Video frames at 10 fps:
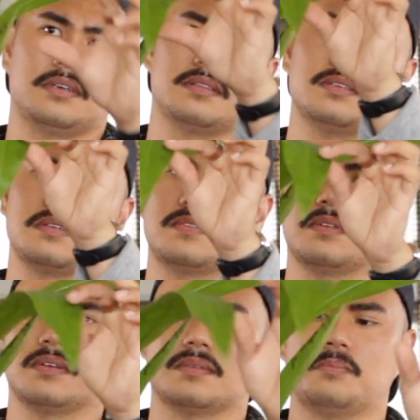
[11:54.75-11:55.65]
and this leaf
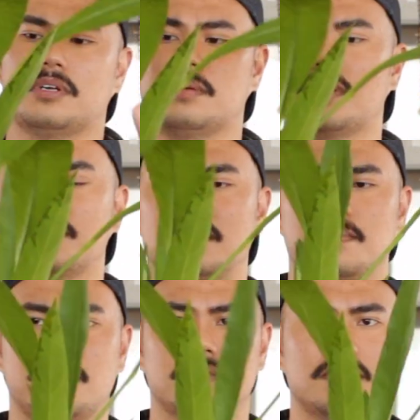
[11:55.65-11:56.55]
looks pretty promising
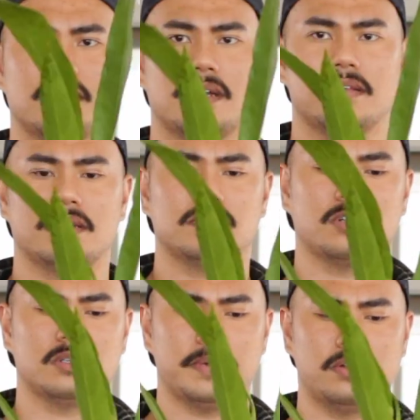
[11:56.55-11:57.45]
because they're kind of like
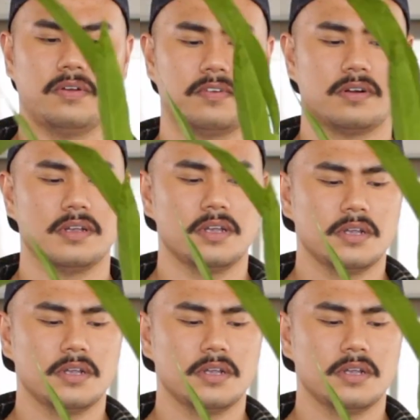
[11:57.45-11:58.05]
starting to bend over.